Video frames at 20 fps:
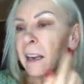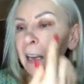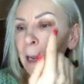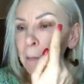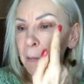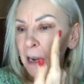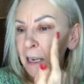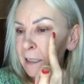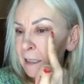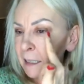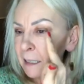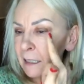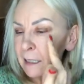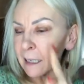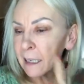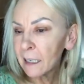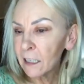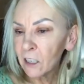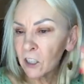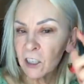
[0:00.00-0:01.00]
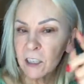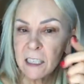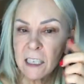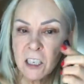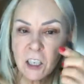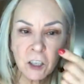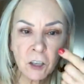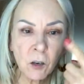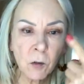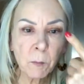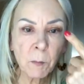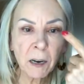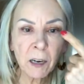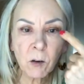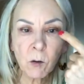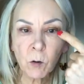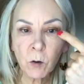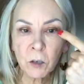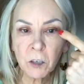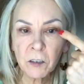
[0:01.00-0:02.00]
and I basically, you see your
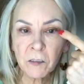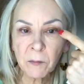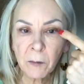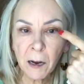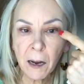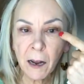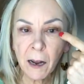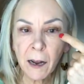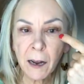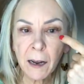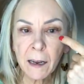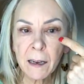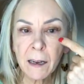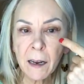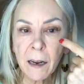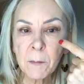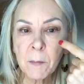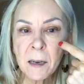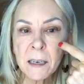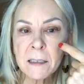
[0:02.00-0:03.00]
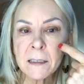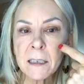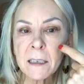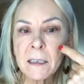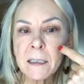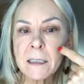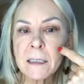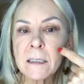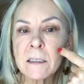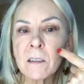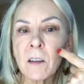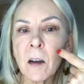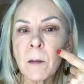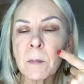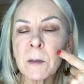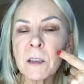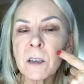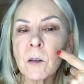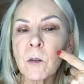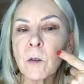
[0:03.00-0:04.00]
my corner of my eye? I basically
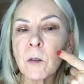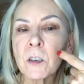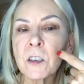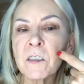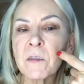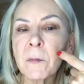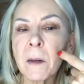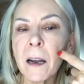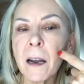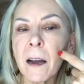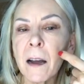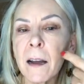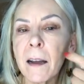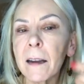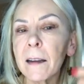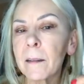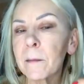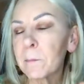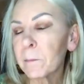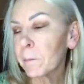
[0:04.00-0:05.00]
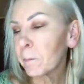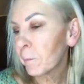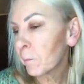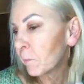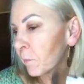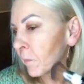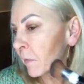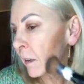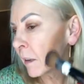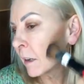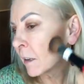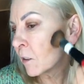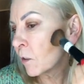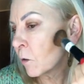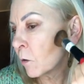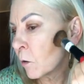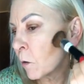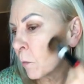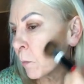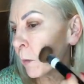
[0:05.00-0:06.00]
stop at the corner of my eye and
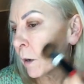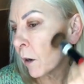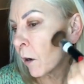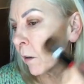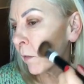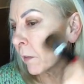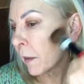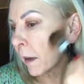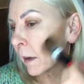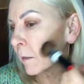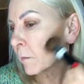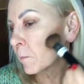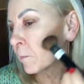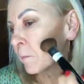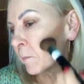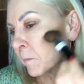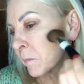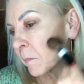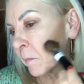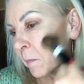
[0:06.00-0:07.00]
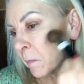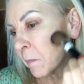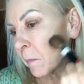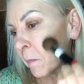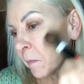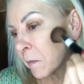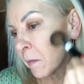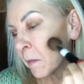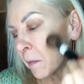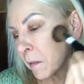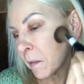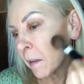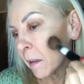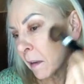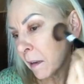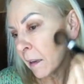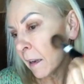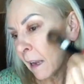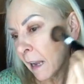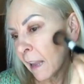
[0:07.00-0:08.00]
don't go beyond that.
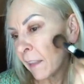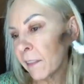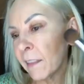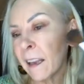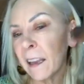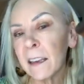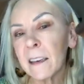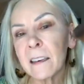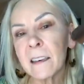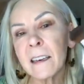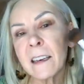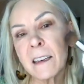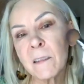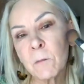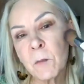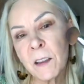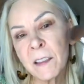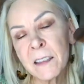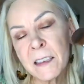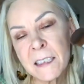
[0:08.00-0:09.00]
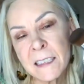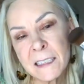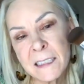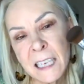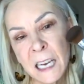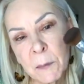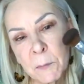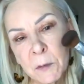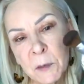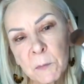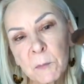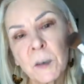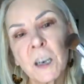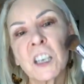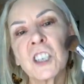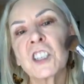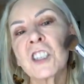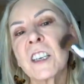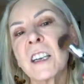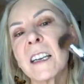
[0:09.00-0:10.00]
And then with this tapered
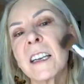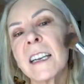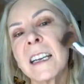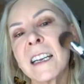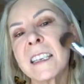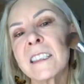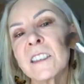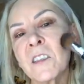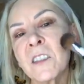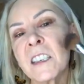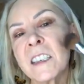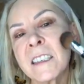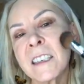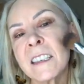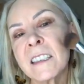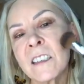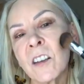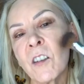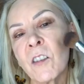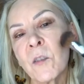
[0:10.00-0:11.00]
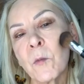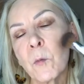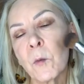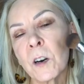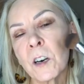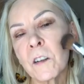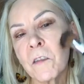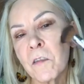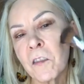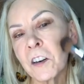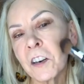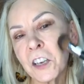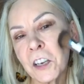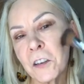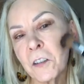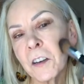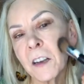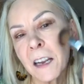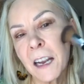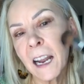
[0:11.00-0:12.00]
brush, it sort of does all the work for
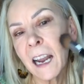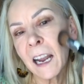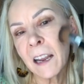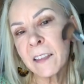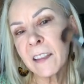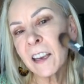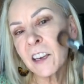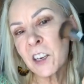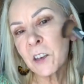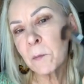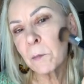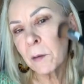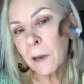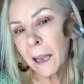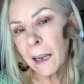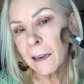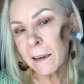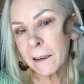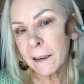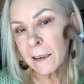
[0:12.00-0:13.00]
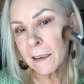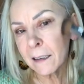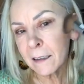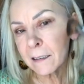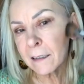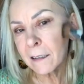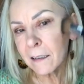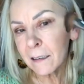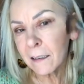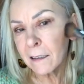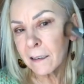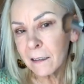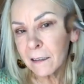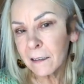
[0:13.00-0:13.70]
you. And then you blend it.